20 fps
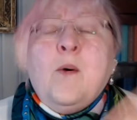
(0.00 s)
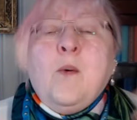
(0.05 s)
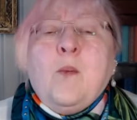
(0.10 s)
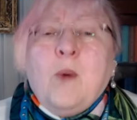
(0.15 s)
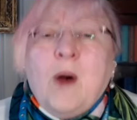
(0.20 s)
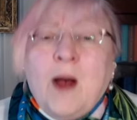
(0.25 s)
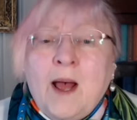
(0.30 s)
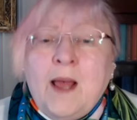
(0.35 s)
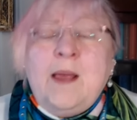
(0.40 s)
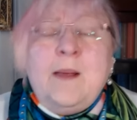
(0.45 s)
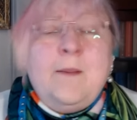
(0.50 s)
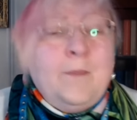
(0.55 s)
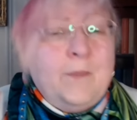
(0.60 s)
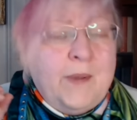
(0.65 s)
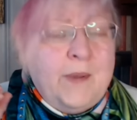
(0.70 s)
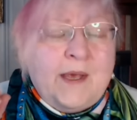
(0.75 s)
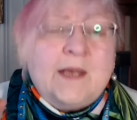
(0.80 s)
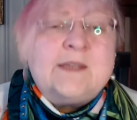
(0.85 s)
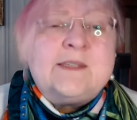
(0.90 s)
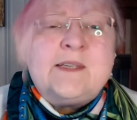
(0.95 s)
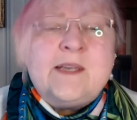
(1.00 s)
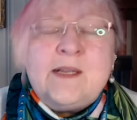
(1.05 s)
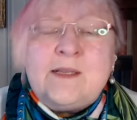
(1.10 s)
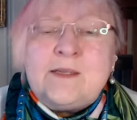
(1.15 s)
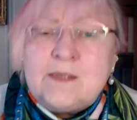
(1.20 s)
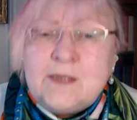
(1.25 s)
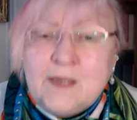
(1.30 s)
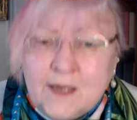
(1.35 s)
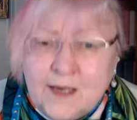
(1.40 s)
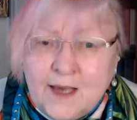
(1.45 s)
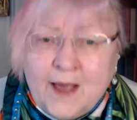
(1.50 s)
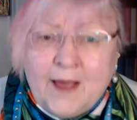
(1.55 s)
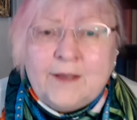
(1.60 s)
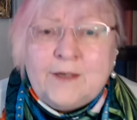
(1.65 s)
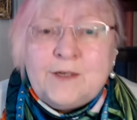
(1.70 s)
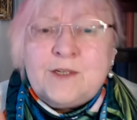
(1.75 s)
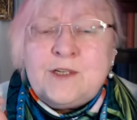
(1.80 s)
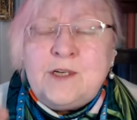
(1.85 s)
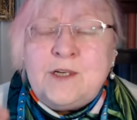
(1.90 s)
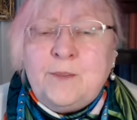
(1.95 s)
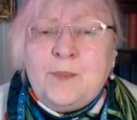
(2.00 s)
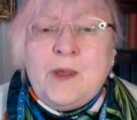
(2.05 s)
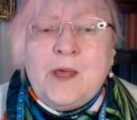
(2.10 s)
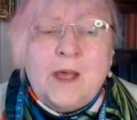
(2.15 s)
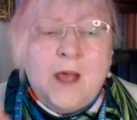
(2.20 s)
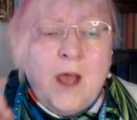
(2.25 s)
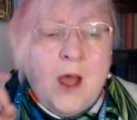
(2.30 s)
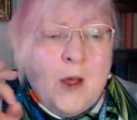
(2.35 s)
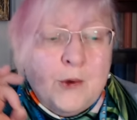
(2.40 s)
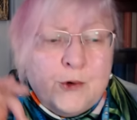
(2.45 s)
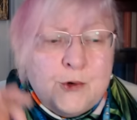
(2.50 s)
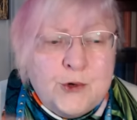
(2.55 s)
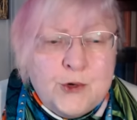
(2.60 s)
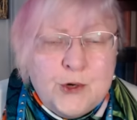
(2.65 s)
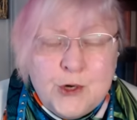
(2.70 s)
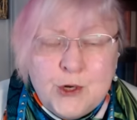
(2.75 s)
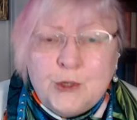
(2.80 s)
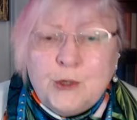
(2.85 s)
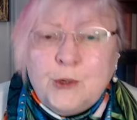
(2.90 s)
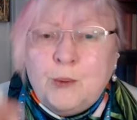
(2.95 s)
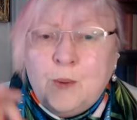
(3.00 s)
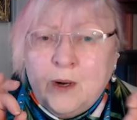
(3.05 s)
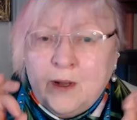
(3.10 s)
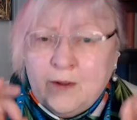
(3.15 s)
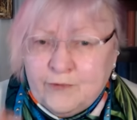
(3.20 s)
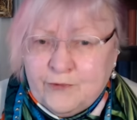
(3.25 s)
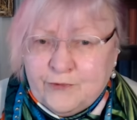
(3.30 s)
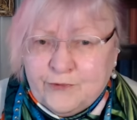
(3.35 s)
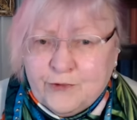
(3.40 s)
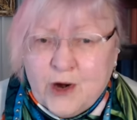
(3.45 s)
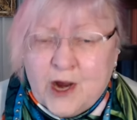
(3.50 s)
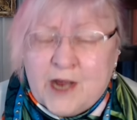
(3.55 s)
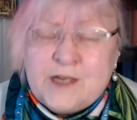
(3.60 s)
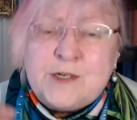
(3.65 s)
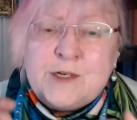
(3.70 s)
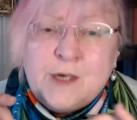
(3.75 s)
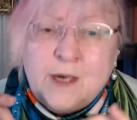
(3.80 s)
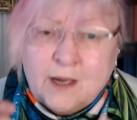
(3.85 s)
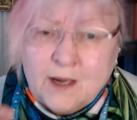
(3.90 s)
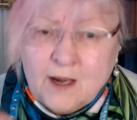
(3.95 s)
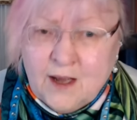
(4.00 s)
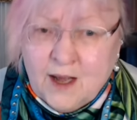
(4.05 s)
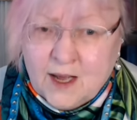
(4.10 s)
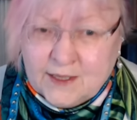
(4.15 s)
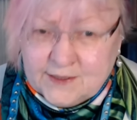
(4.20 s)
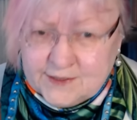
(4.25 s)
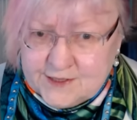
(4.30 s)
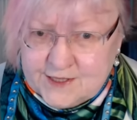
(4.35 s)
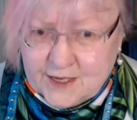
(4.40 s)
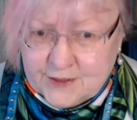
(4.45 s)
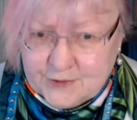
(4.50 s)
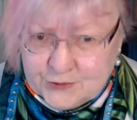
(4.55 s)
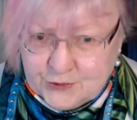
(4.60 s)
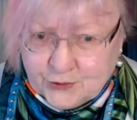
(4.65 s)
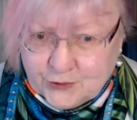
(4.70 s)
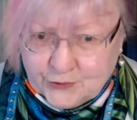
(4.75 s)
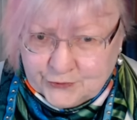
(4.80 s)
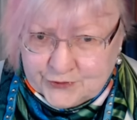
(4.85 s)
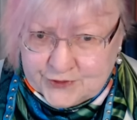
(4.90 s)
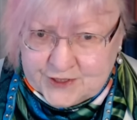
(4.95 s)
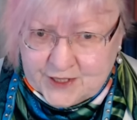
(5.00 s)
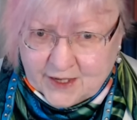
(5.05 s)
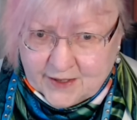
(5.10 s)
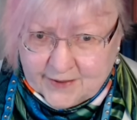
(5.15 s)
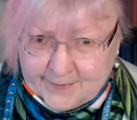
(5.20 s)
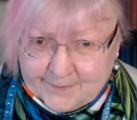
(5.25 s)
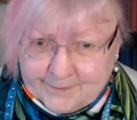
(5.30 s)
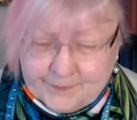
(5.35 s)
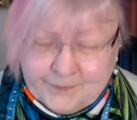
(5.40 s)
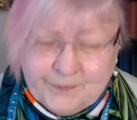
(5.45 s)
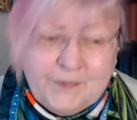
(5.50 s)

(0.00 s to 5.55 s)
Why? Because it's got to be new, fresh content all the time.